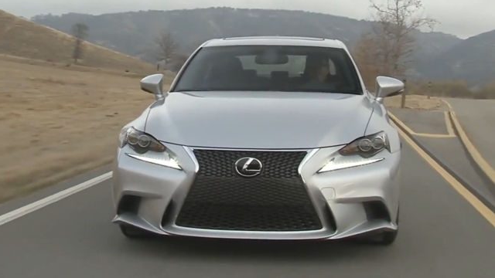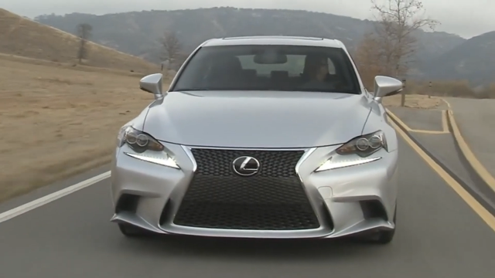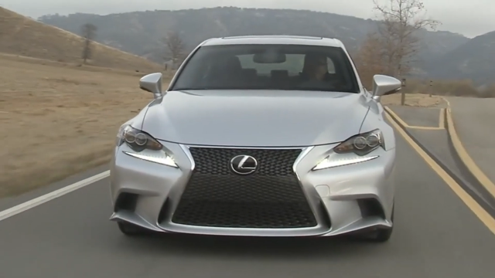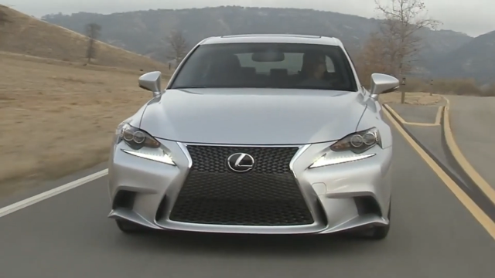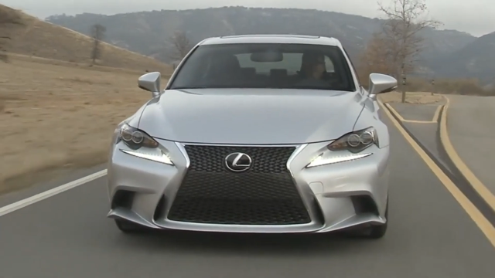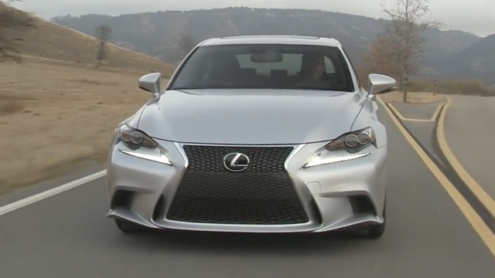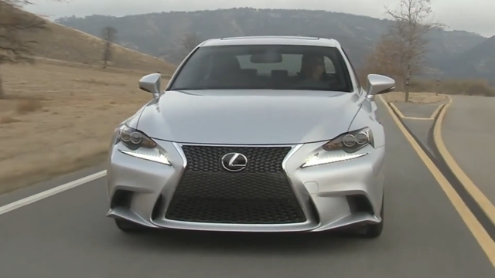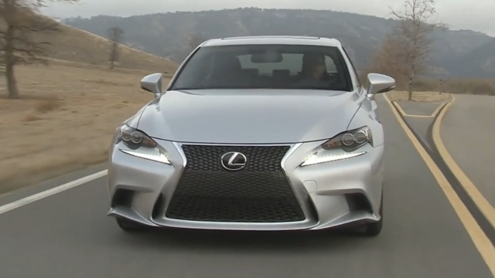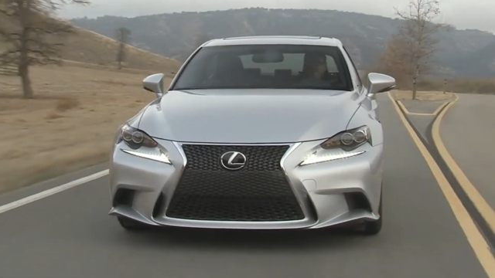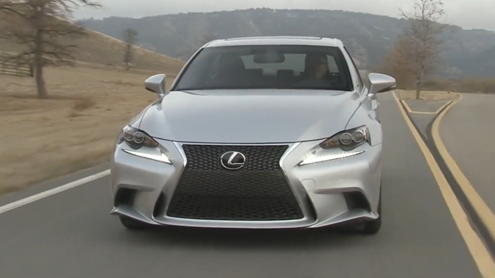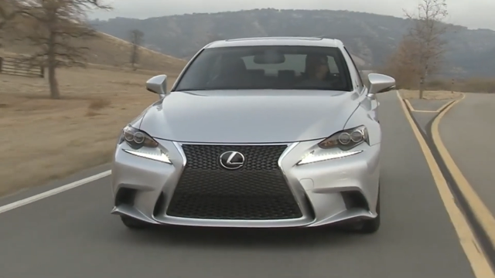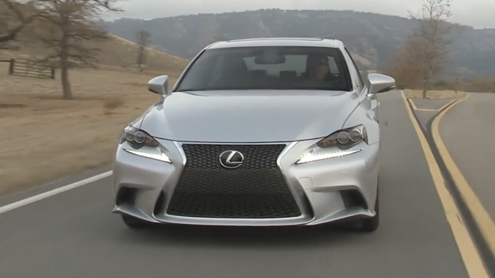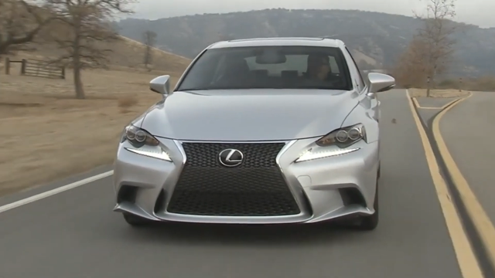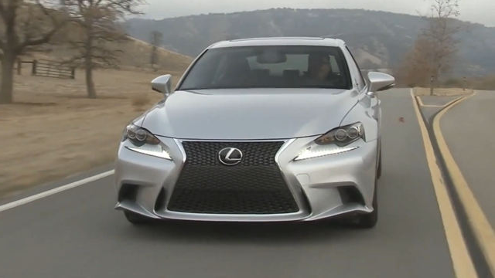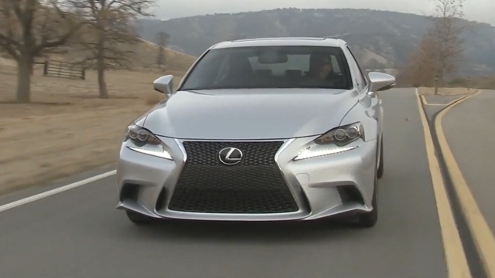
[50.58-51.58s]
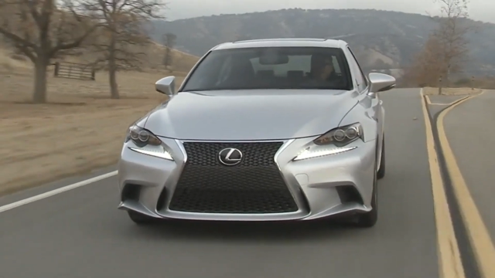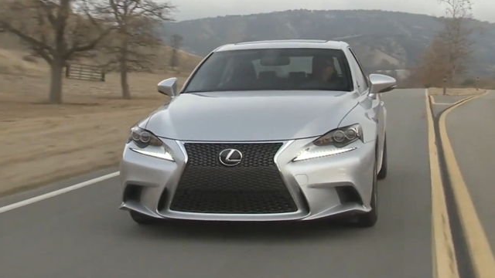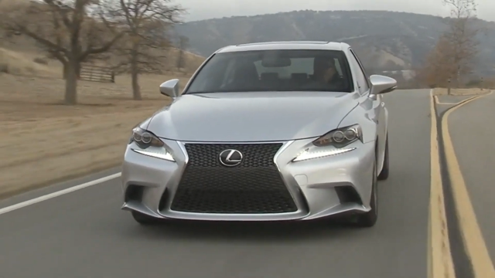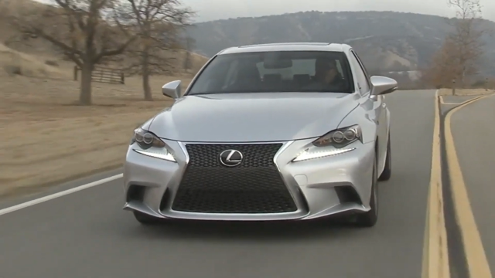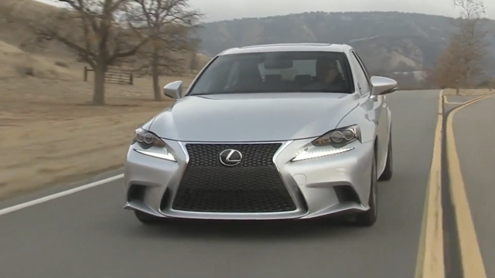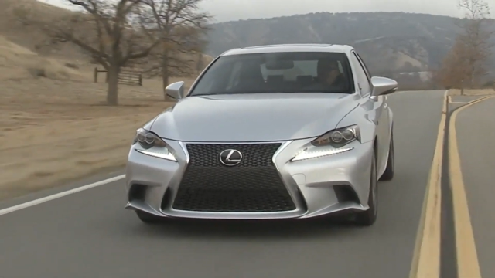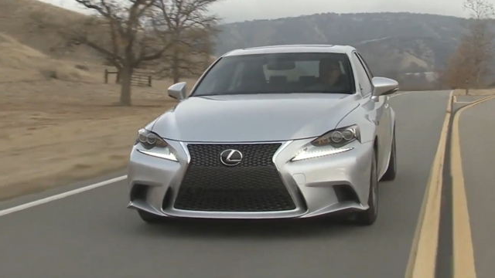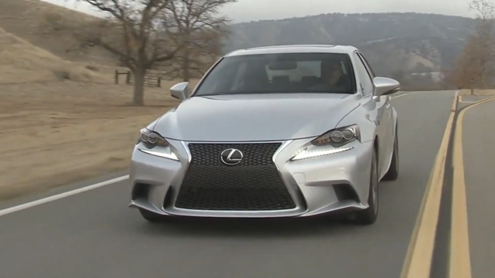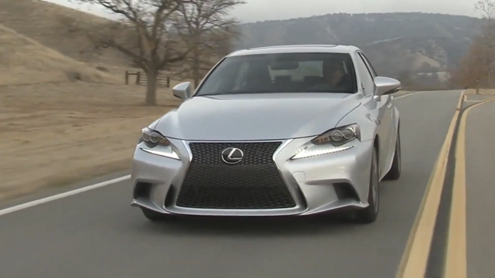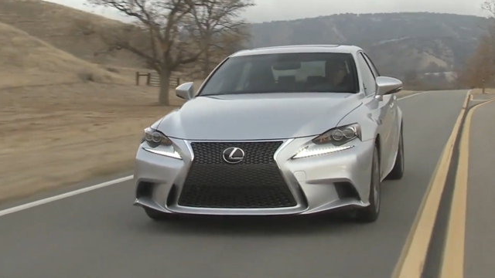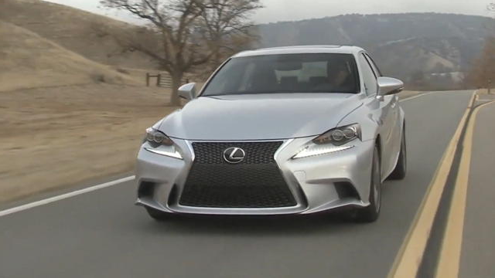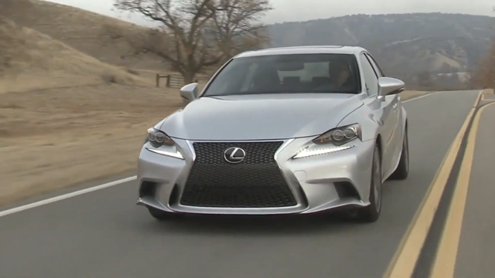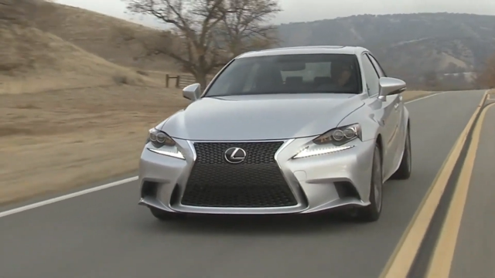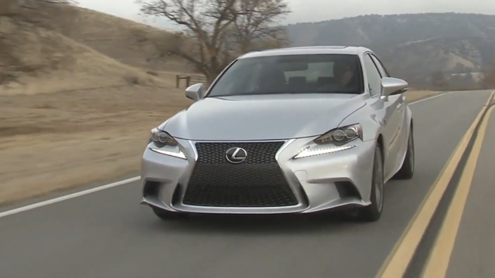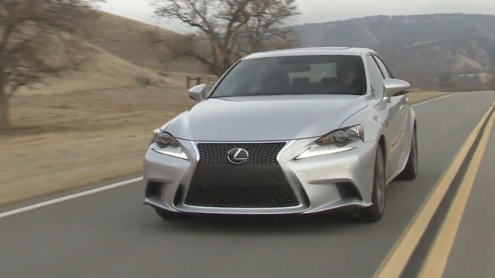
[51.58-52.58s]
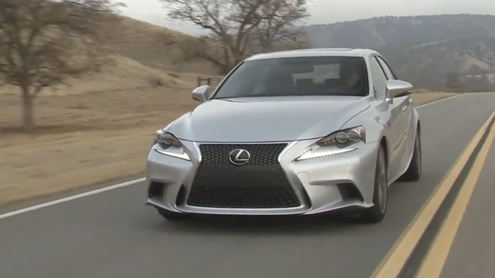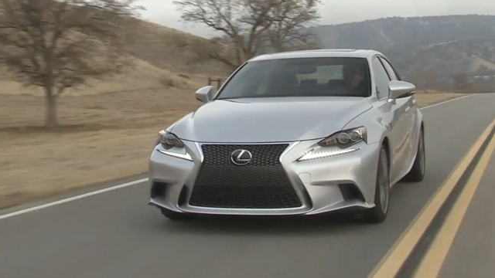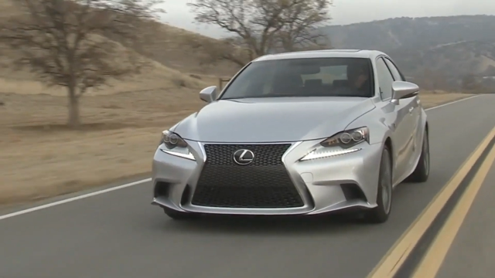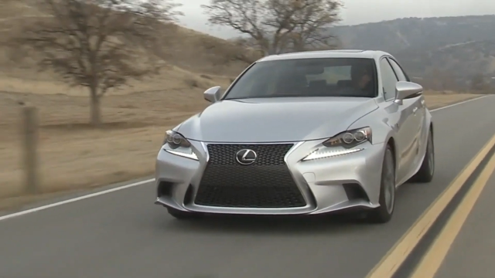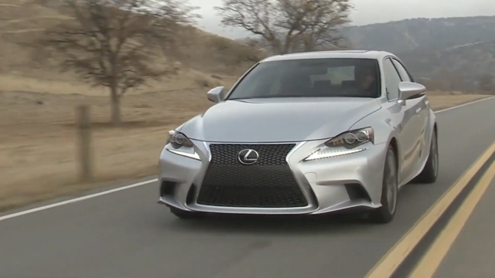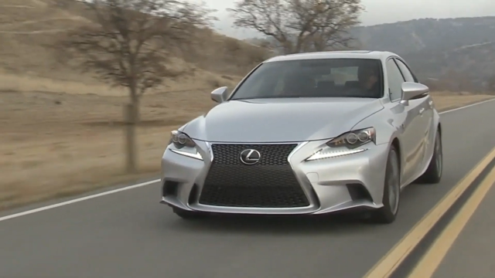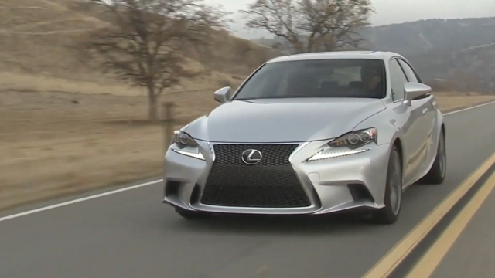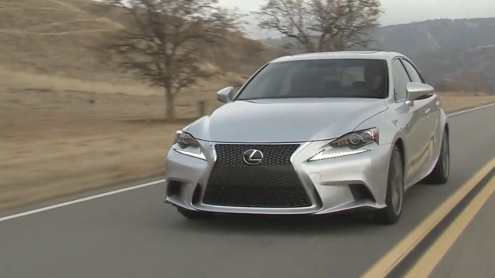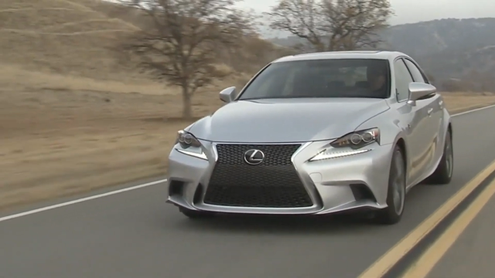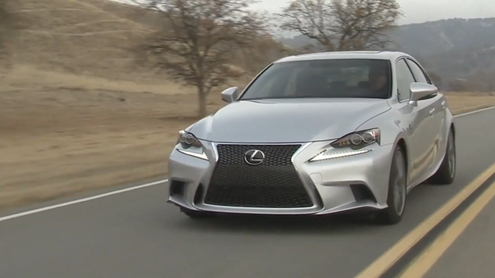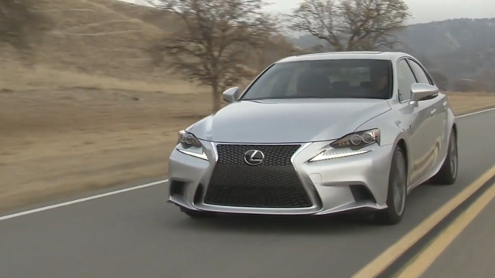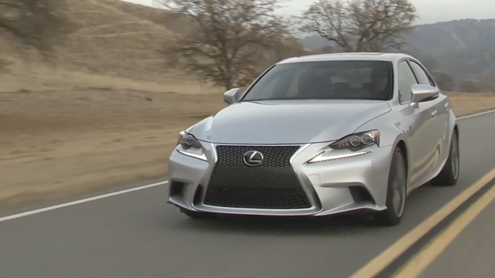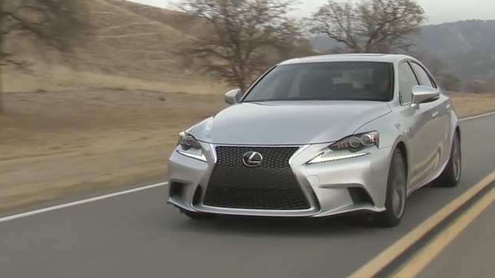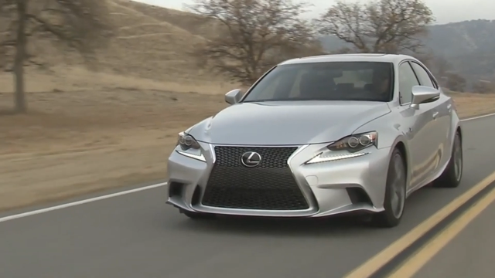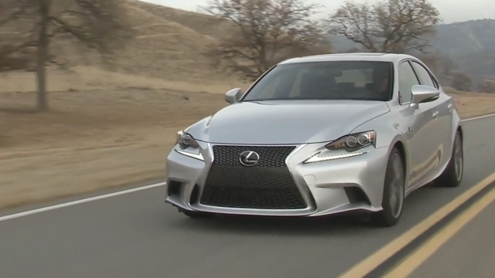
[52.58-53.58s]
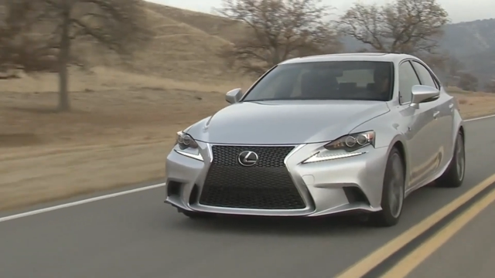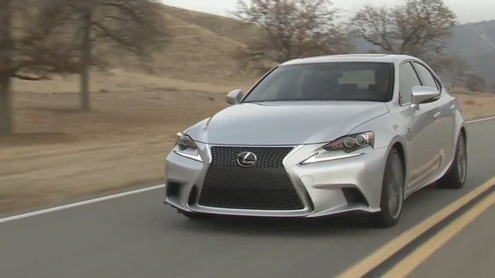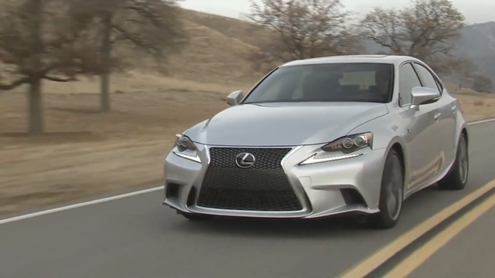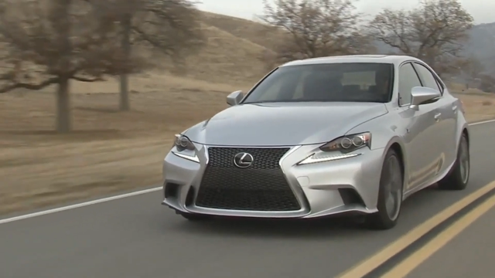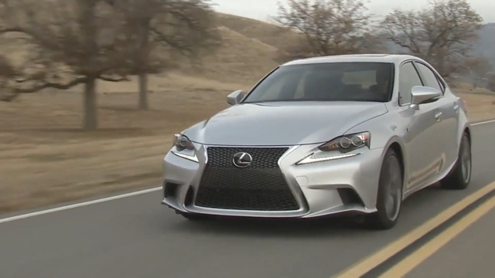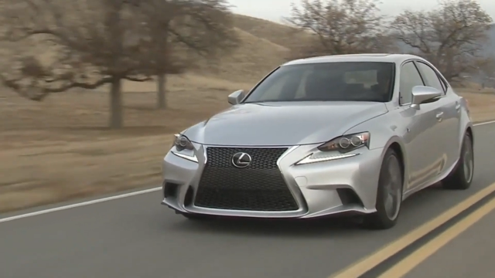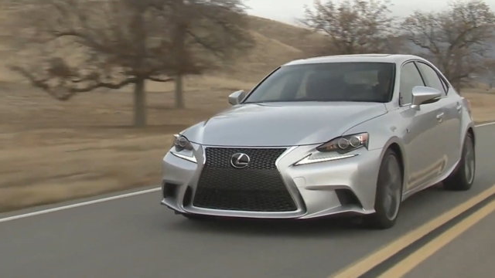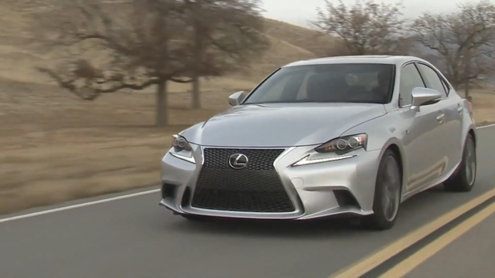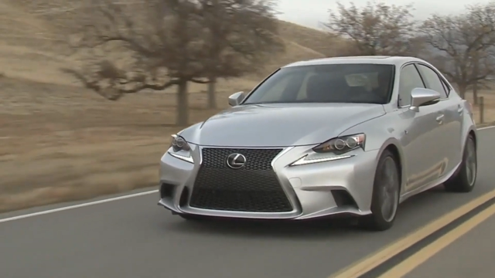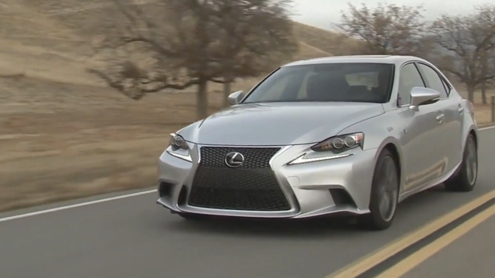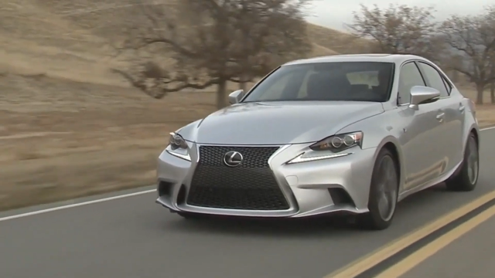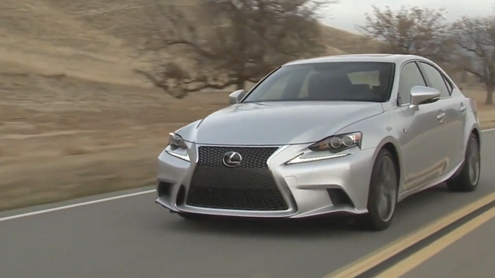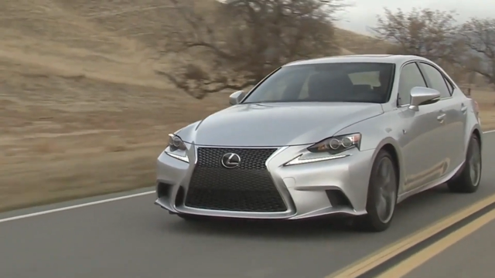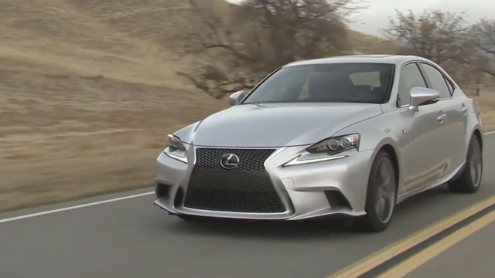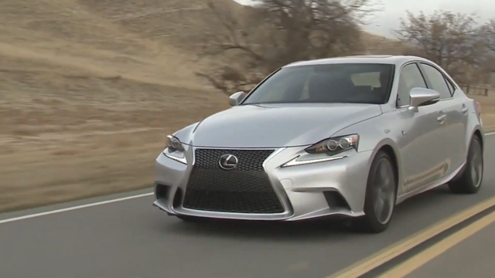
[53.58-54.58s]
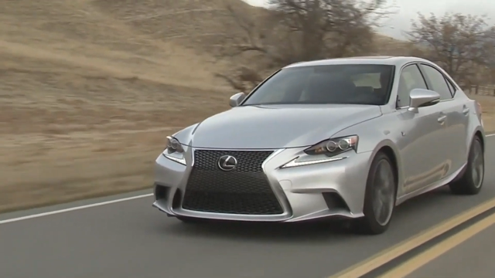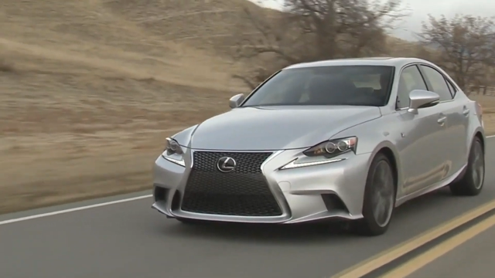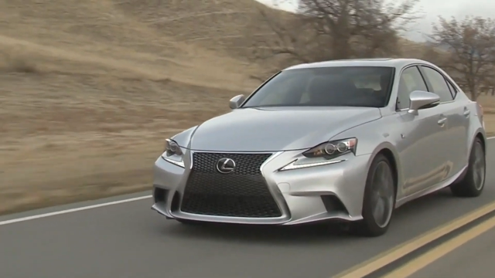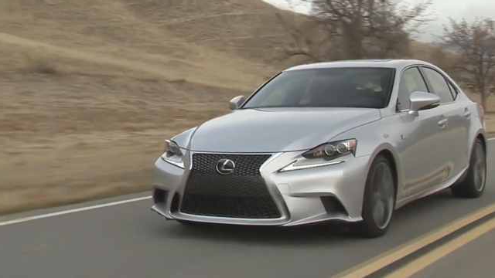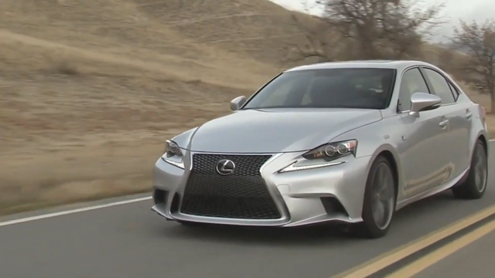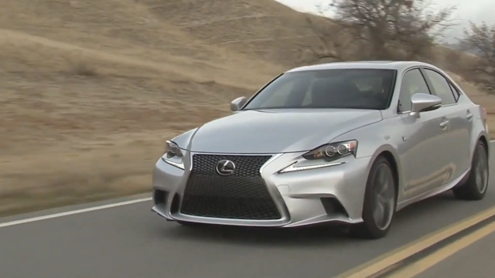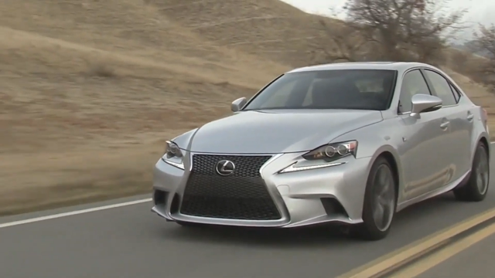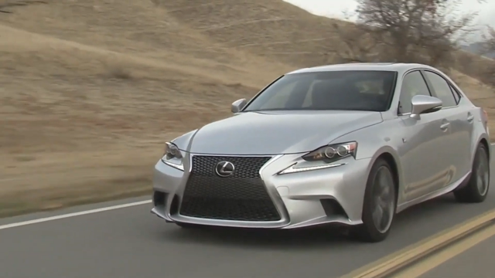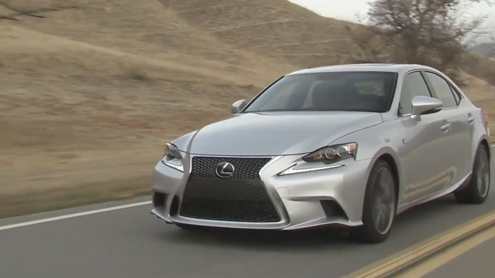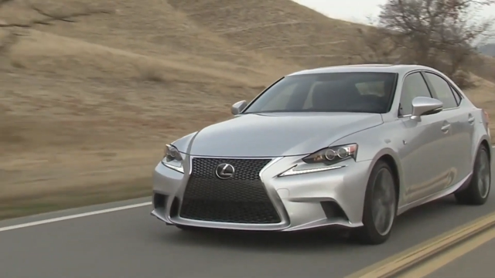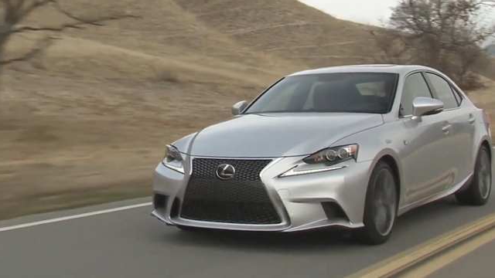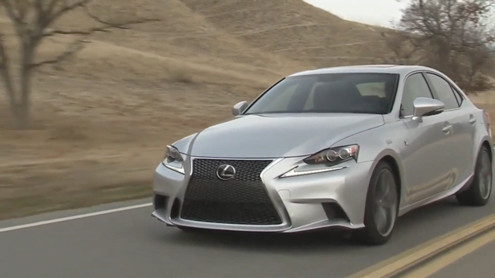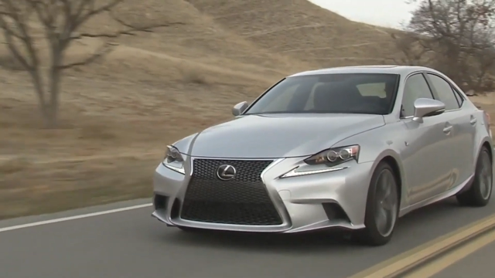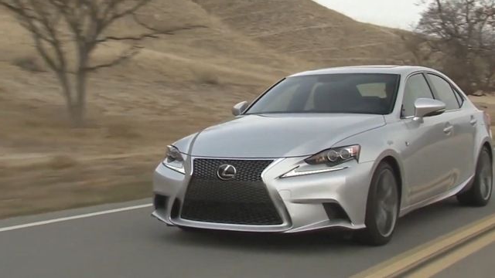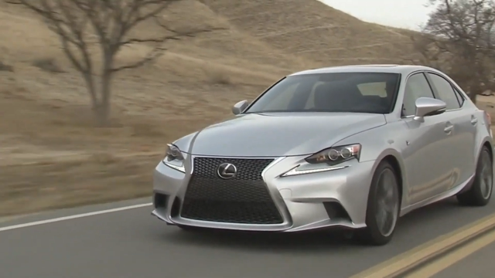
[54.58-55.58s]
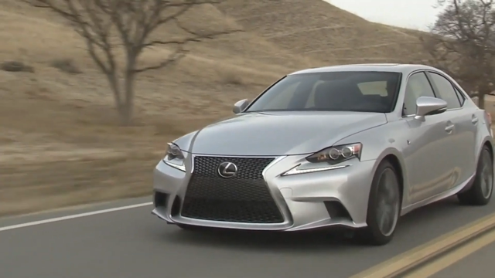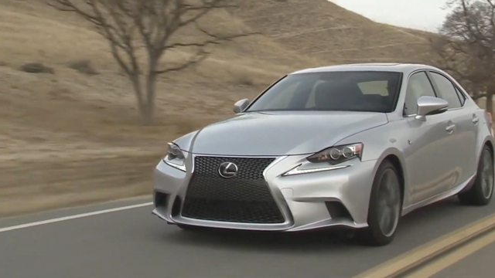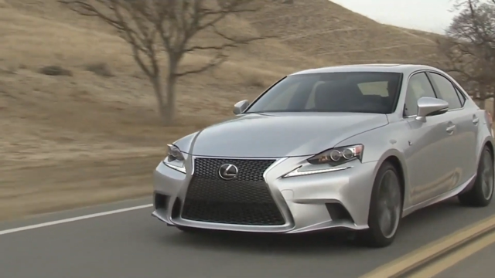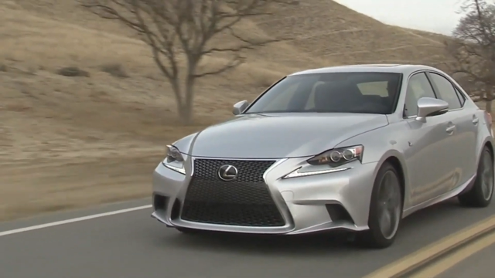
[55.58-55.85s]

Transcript: (no speaker visible)